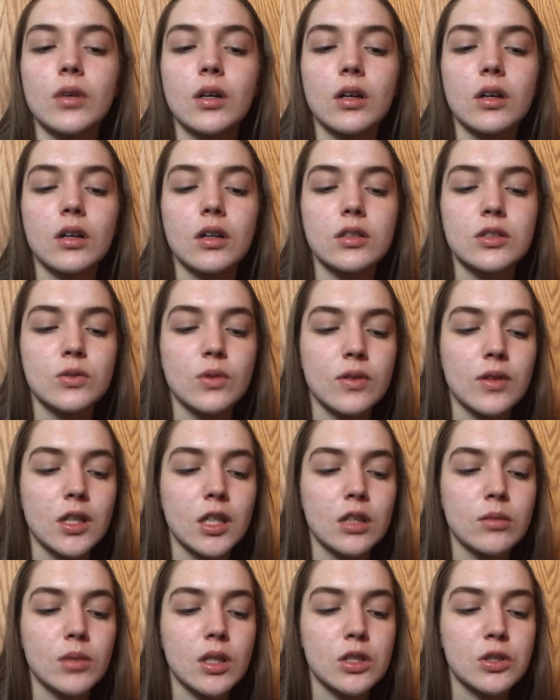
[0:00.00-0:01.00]
So I
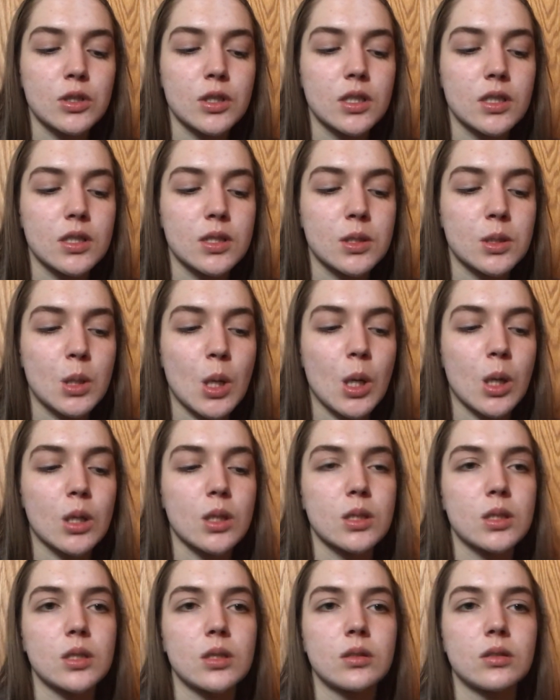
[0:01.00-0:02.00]
think I'm actually gonna
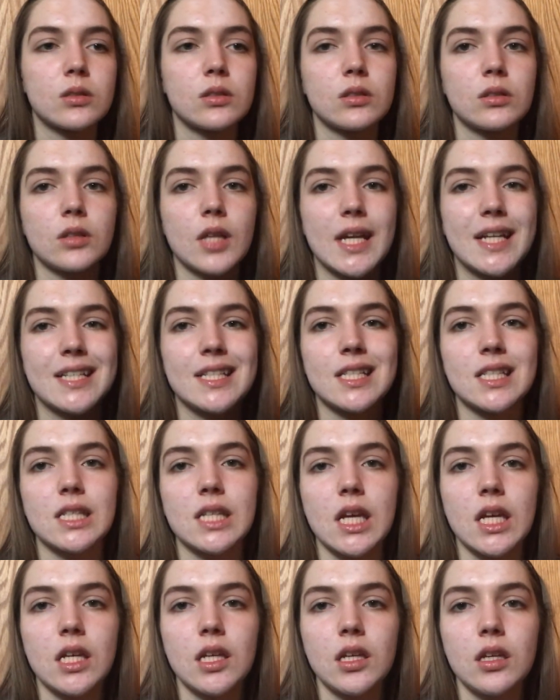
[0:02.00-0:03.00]
start like
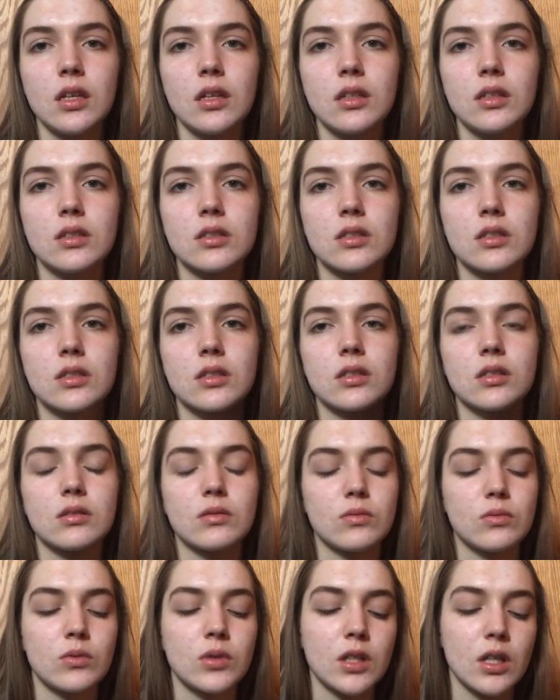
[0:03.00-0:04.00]
saying it,
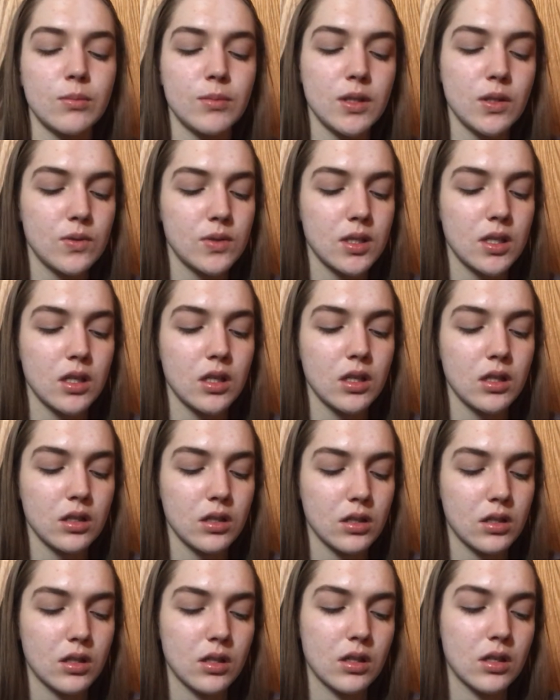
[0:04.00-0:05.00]
what I'm using,
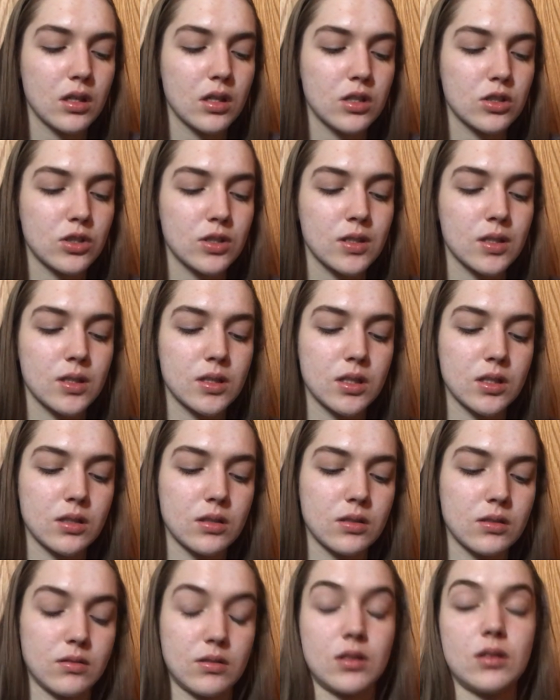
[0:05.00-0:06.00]
just because,
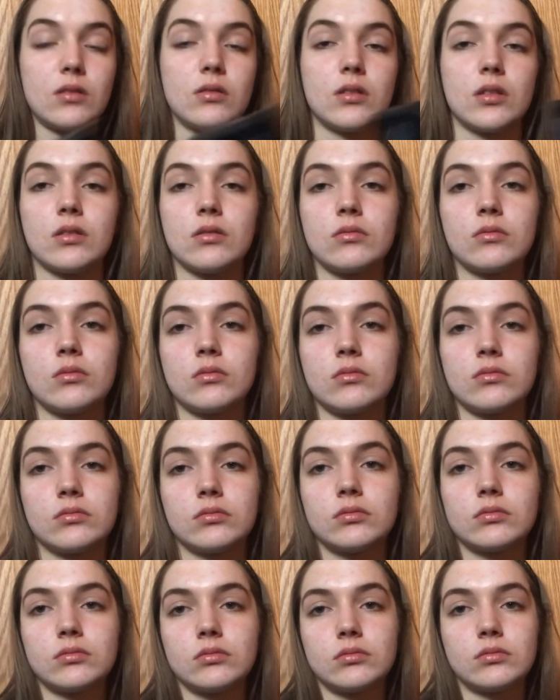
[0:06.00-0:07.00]
I don't know,
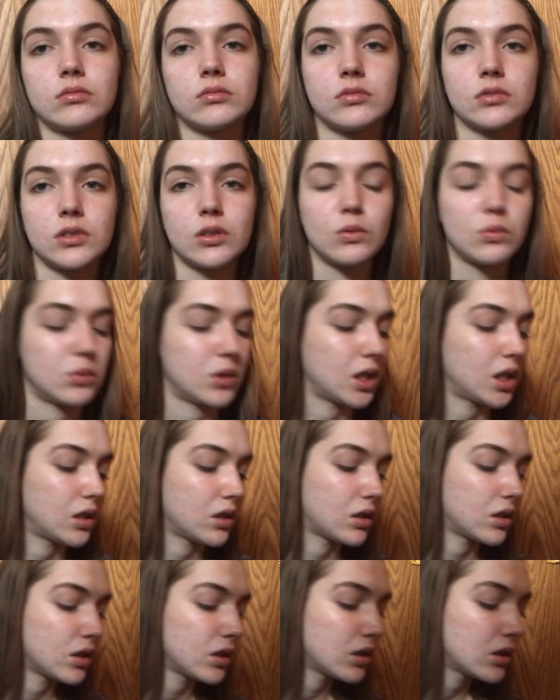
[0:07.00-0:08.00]
why
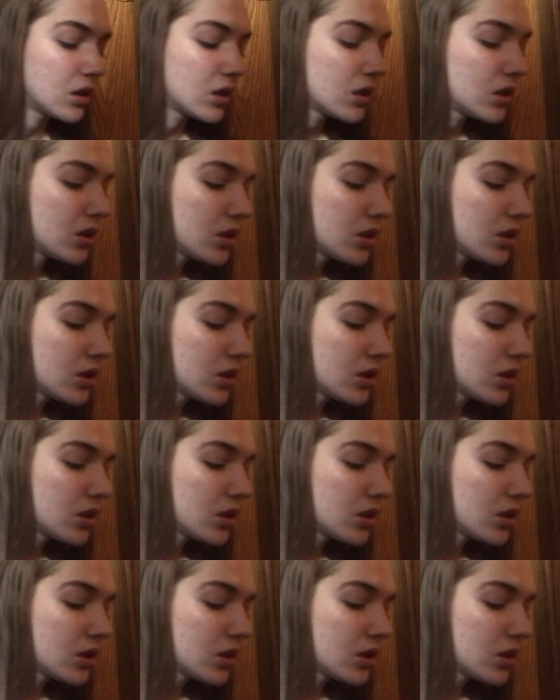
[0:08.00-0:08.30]
not?